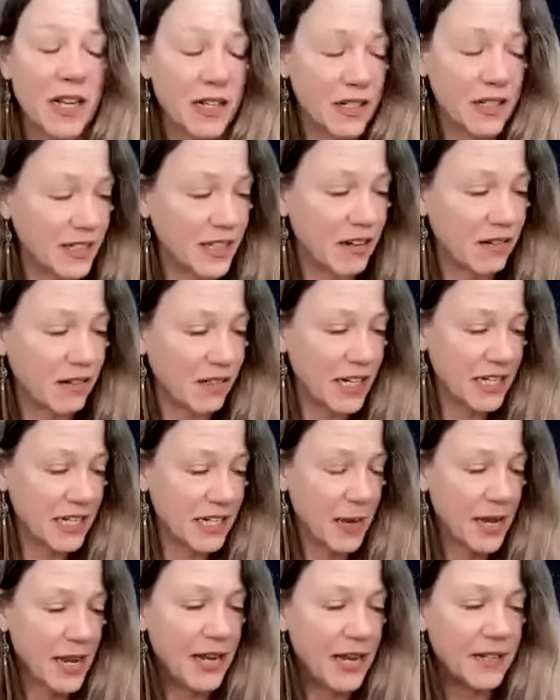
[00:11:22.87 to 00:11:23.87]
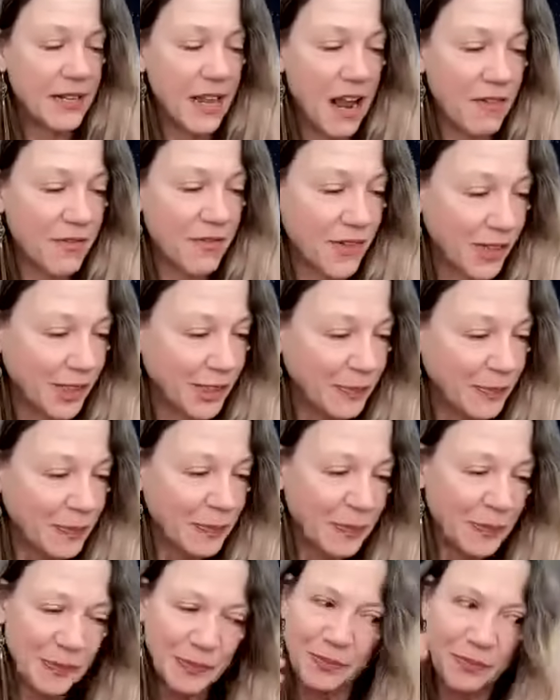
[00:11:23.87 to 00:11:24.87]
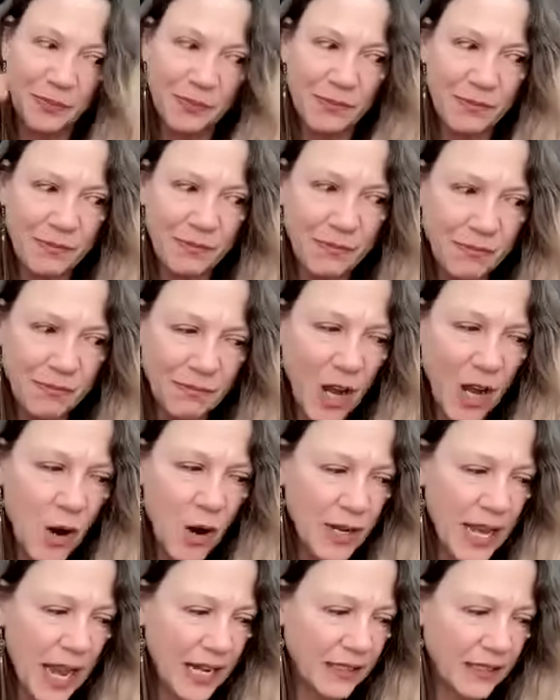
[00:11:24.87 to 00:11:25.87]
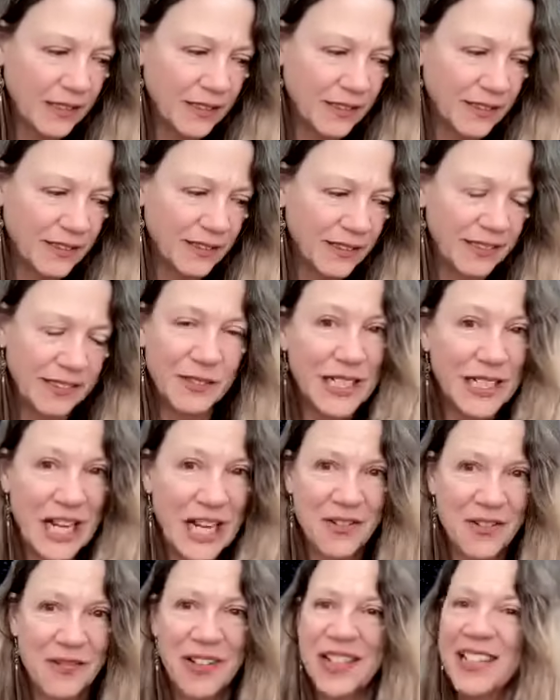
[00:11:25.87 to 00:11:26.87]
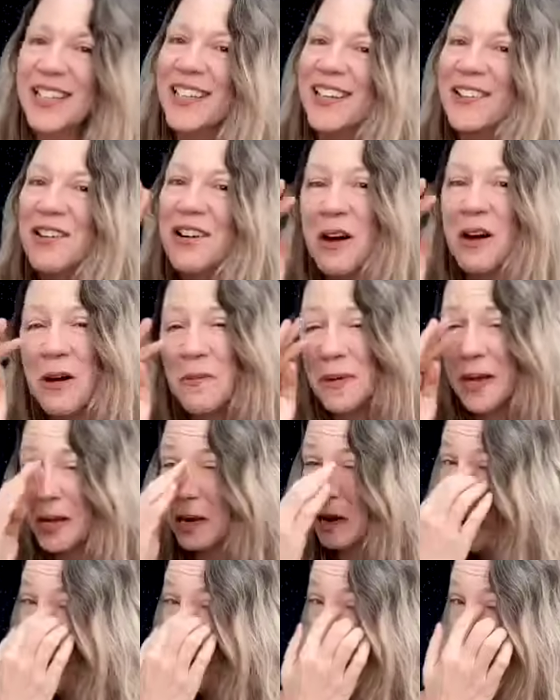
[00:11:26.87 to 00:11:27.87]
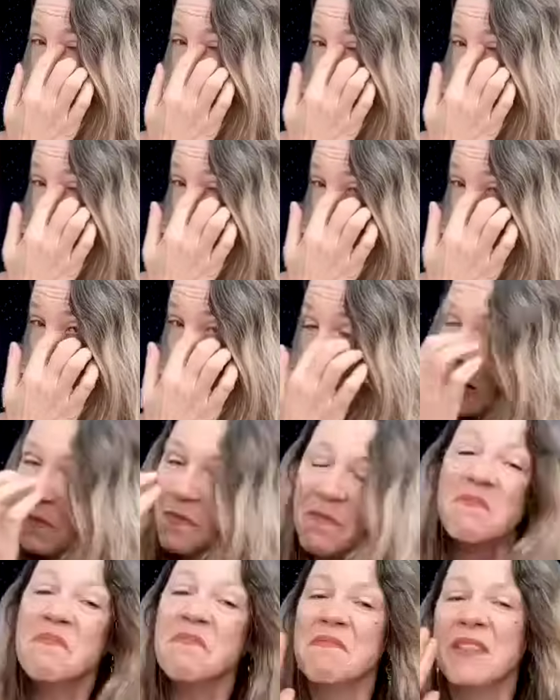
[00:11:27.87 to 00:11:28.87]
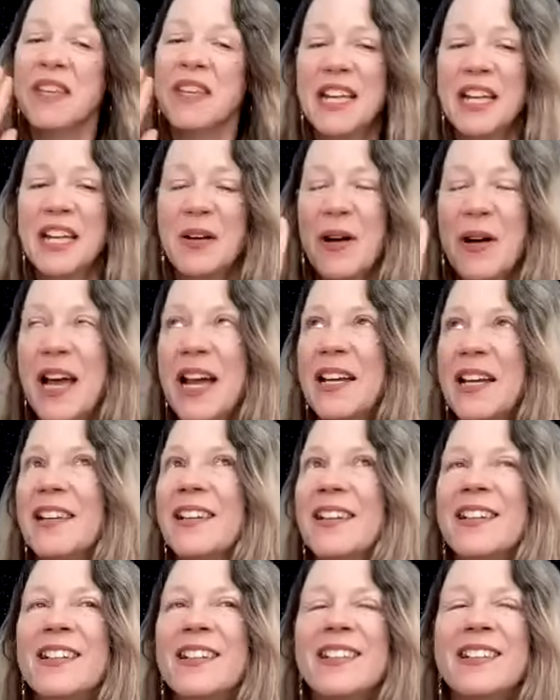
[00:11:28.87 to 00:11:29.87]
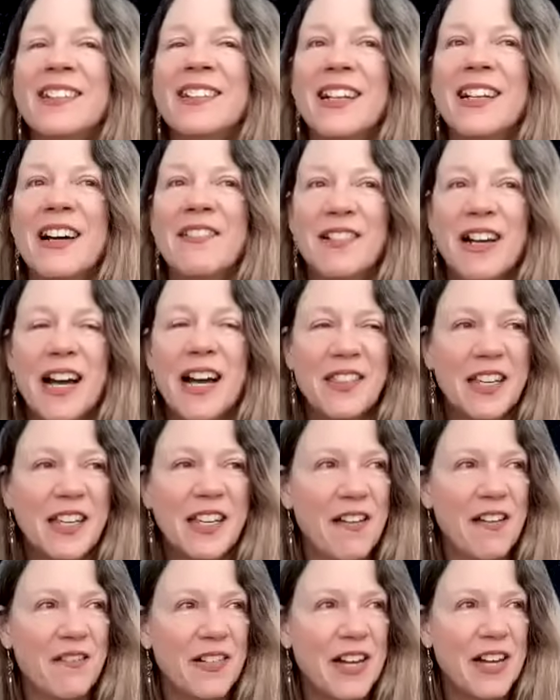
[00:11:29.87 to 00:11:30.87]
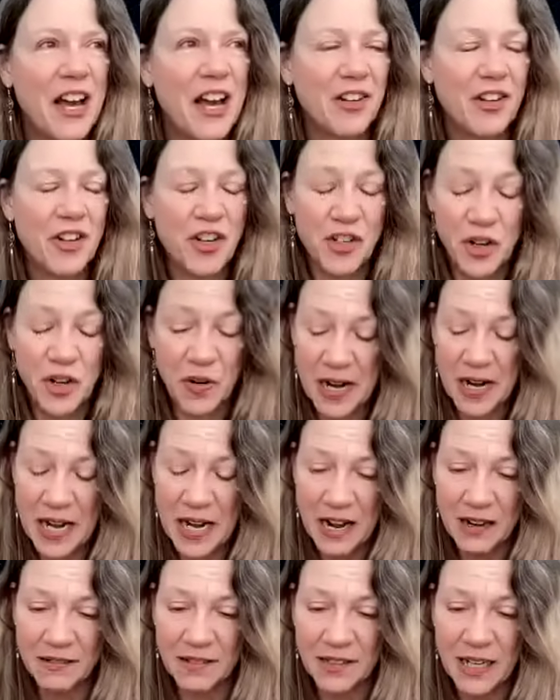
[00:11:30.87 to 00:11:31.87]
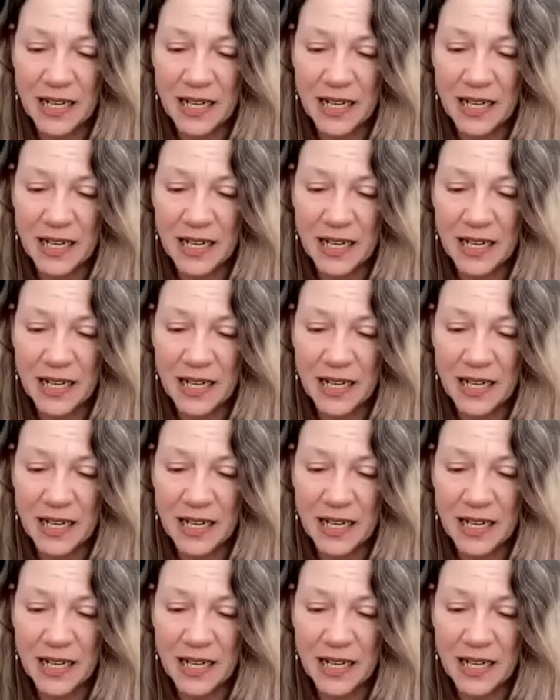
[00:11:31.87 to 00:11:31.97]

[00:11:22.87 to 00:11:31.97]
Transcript: I can sterilize my hands after. Okay. This was another video. Oh my God. Anyway, I, I think I have an allergy right now.